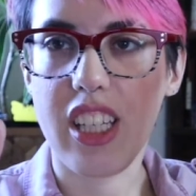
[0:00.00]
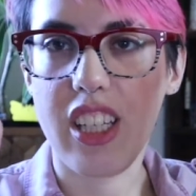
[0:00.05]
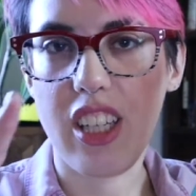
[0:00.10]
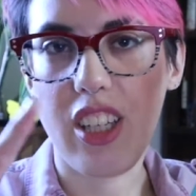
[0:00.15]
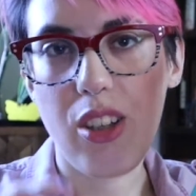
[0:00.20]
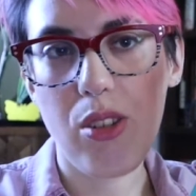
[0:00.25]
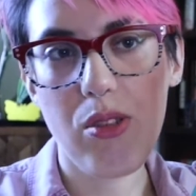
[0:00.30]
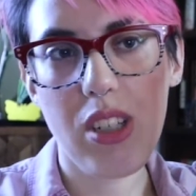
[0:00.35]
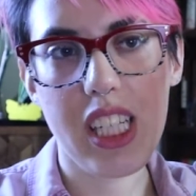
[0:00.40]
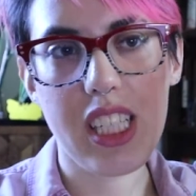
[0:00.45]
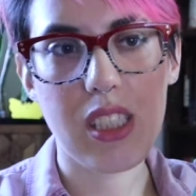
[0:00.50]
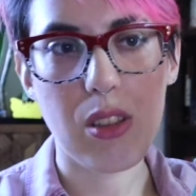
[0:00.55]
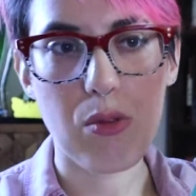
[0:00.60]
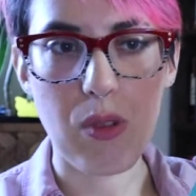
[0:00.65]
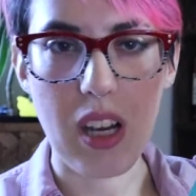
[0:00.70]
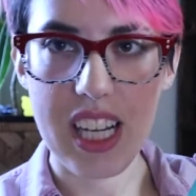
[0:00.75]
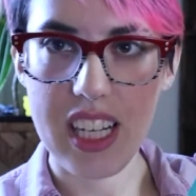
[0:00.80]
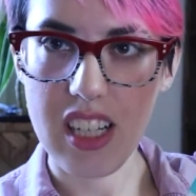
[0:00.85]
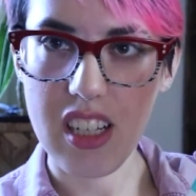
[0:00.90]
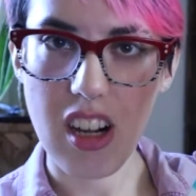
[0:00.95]
you need to
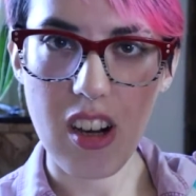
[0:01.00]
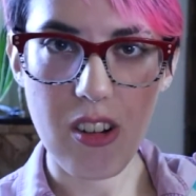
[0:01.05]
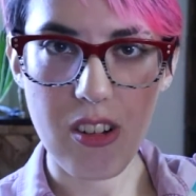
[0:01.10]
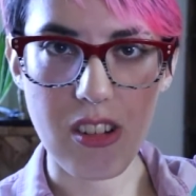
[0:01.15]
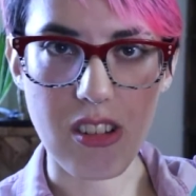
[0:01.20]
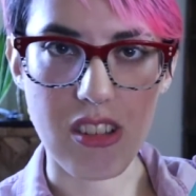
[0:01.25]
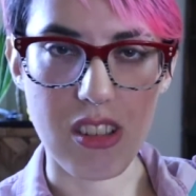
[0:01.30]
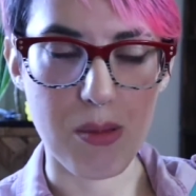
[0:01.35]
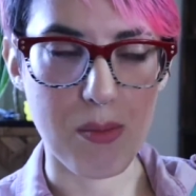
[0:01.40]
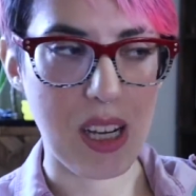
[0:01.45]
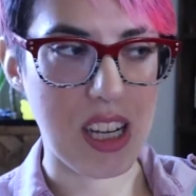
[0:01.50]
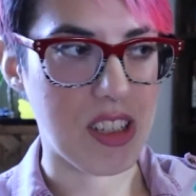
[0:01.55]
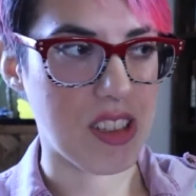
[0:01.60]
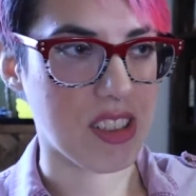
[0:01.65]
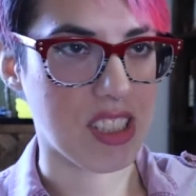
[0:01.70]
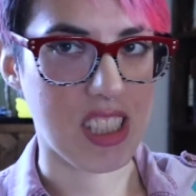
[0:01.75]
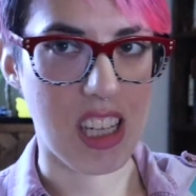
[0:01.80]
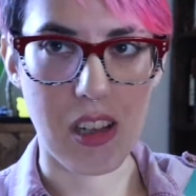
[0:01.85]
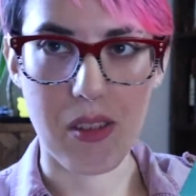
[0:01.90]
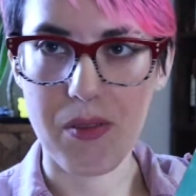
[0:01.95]
write an article about
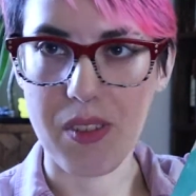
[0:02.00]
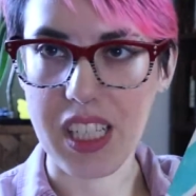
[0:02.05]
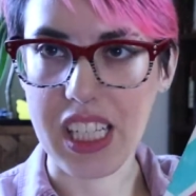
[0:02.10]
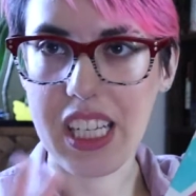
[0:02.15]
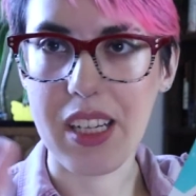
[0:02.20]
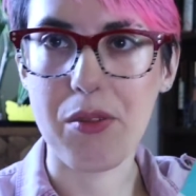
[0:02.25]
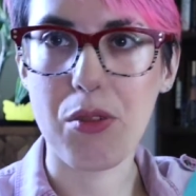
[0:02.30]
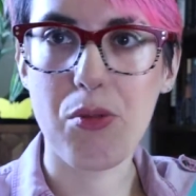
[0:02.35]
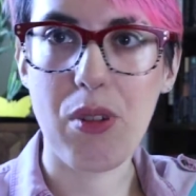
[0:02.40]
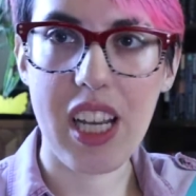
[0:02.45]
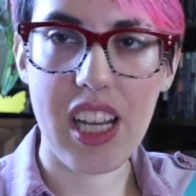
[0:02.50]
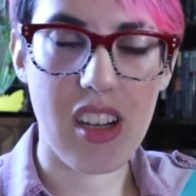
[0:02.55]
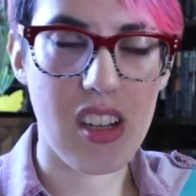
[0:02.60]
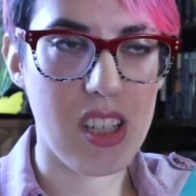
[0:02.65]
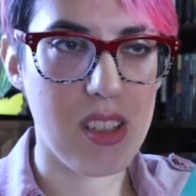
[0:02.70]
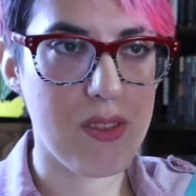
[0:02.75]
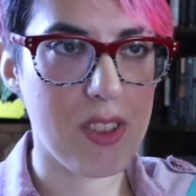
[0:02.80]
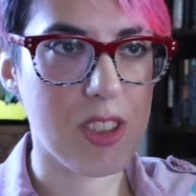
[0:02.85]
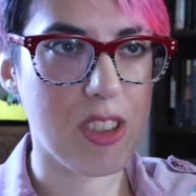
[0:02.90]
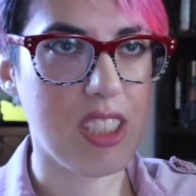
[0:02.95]
yourself and give away
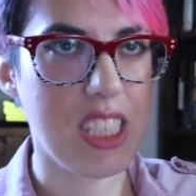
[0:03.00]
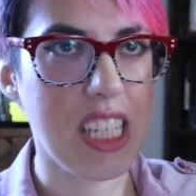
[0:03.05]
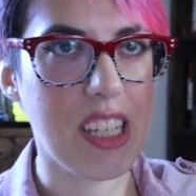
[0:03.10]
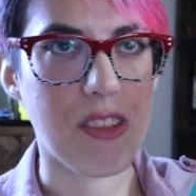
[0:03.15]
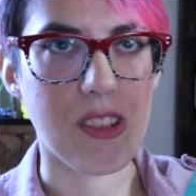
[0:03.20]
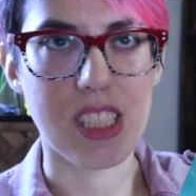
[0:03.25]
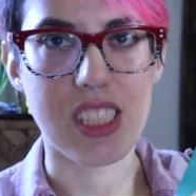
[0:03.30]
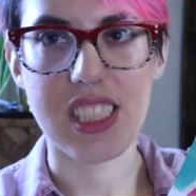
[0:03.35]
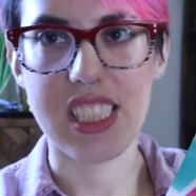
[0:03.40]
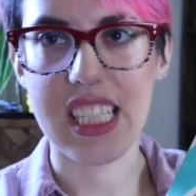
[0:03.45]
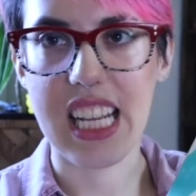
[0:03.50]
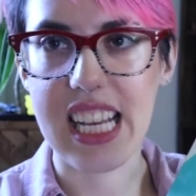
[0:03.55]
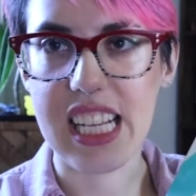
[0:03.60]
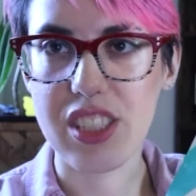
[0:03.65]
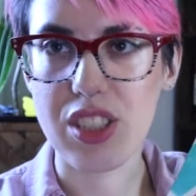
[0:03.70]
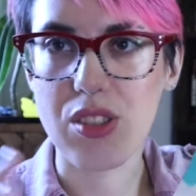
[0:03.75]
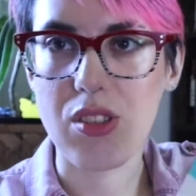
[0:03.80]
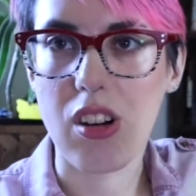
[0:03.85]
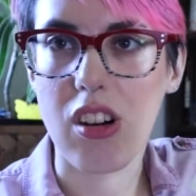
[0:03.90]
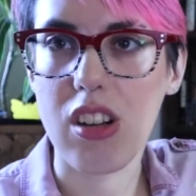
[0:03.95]
all of your secrets and
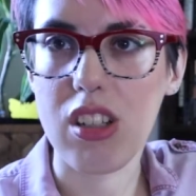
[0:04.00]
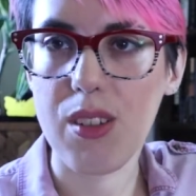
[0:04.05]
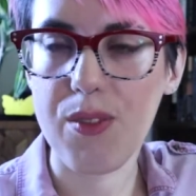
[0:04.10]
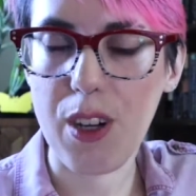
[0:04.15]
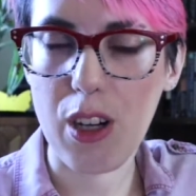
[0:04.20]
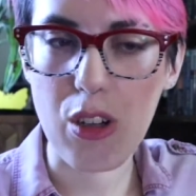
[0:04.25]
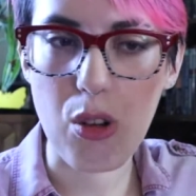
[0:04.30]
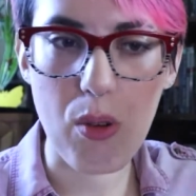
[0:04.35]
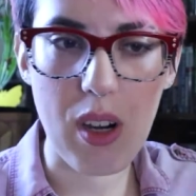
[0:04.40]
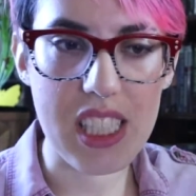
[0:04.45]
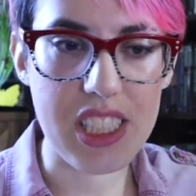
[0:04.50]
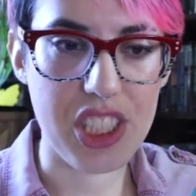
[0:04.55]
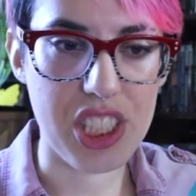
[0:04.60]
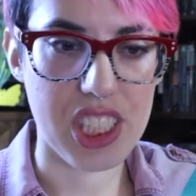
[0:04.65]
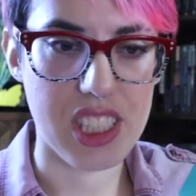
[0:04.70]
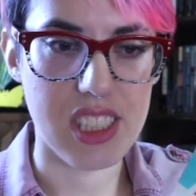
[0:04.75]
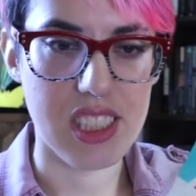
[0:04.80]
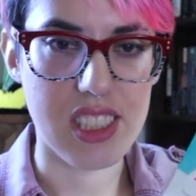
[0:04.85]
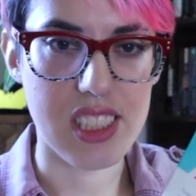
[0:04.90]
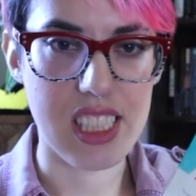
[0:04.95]
answer all of our
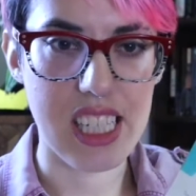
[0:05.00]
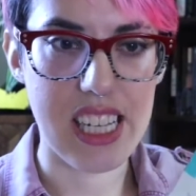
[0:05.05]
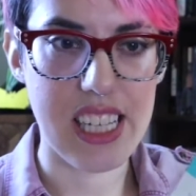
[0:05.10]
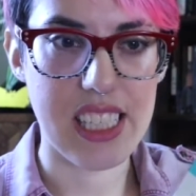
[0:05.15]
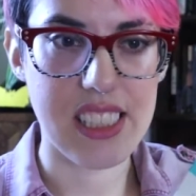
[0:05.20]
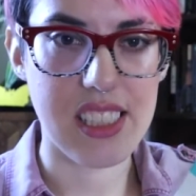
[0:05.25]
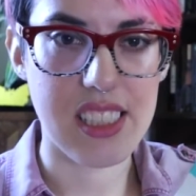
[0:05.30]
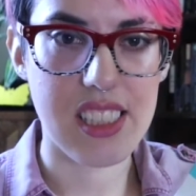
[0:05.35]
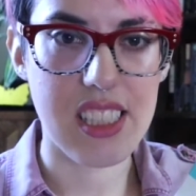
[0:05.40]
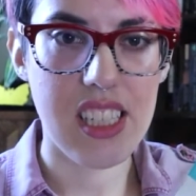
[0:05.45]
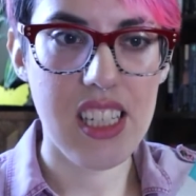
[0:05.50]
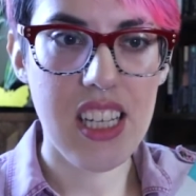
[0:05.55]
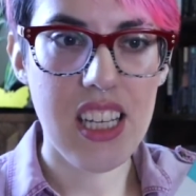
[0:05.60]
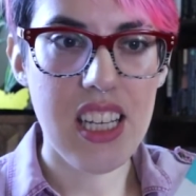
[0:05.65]
questions. And